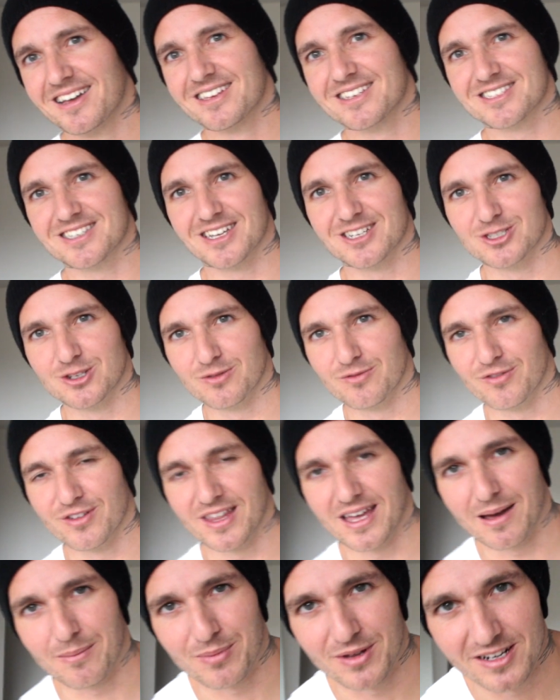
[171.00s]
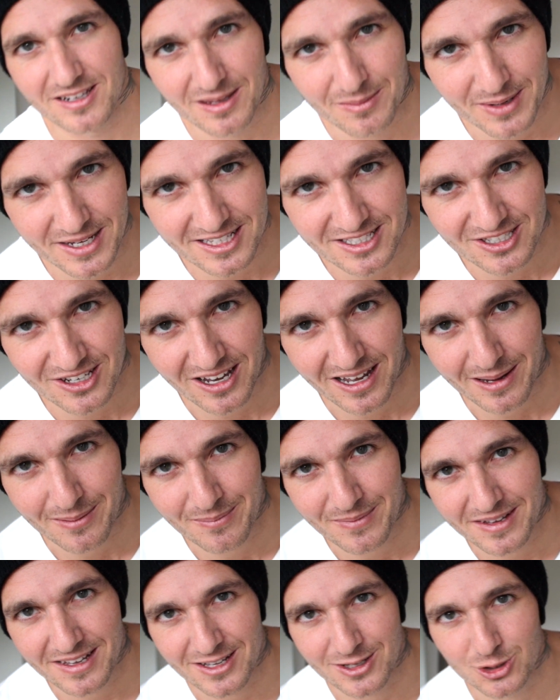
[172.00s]
stay tuned for that. But in the
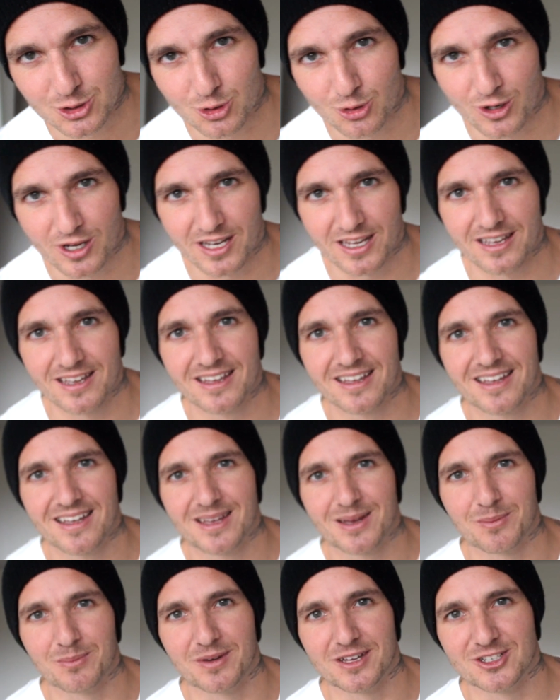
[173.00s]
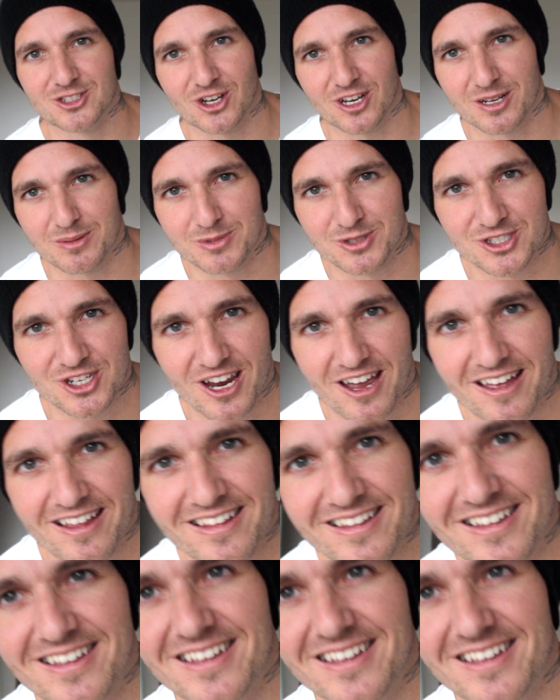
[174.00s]
meantime, enjoy me and Jacob's chat.